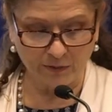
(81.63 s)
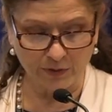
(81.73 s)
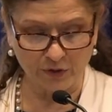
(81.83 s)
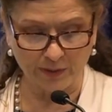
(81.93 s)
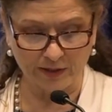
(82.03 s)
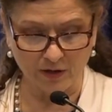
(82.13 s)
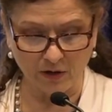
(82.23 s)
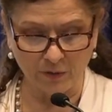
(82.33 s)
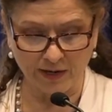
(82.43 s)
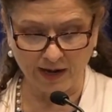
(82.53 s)
which we
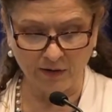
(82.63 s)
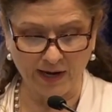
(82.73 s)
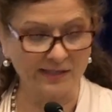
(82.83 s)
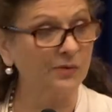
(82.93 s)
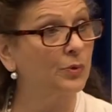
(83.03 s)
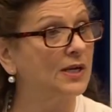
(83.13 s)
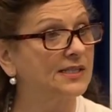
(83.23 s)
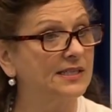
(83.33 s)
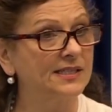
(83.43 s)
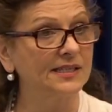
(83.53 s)
know now has a
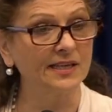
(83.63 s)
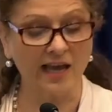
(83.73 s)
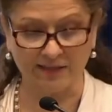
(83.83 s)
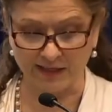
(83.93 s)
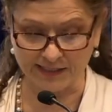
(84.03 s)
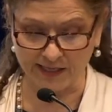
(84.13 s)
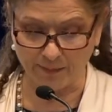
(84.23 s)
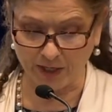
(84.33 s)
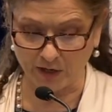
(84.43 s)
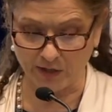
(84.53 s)
presence in Catholic
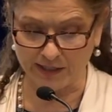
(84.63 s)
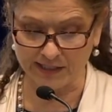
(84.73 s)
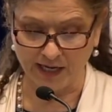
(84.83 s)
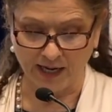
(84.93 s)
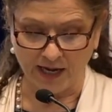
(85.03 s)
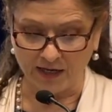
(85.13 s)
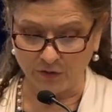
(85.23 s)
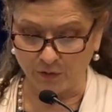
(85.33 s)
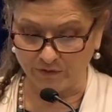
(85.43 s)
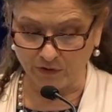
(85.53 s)
seminaries and
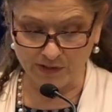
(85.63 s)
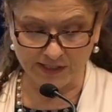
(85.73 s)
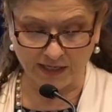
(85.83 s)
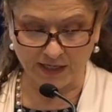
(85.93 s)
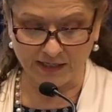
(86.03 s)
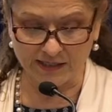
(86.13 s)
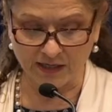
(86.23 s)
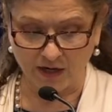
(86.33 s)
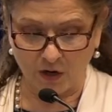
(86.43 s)
universities,